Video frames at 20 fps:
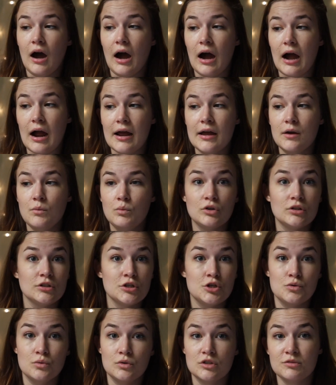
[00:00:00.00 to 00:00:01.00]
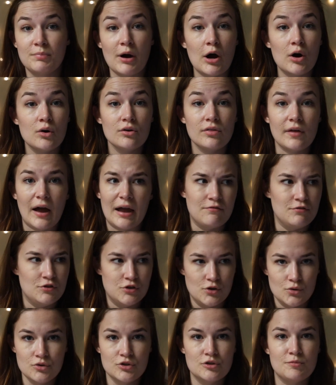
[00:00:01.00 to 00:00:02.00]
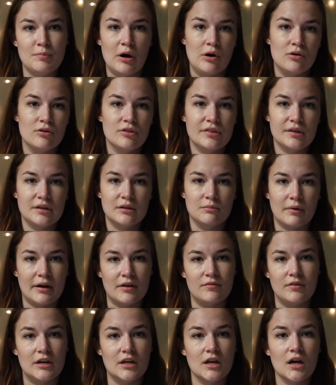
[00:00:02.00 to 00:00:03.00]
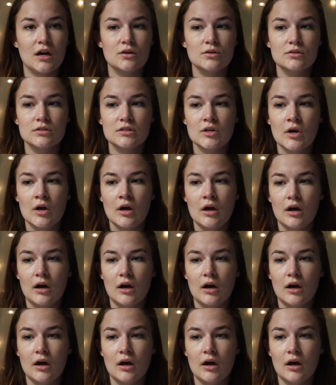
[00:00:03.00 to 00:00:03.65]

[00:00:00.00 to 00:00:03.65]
I will use both. I've used both in my videos.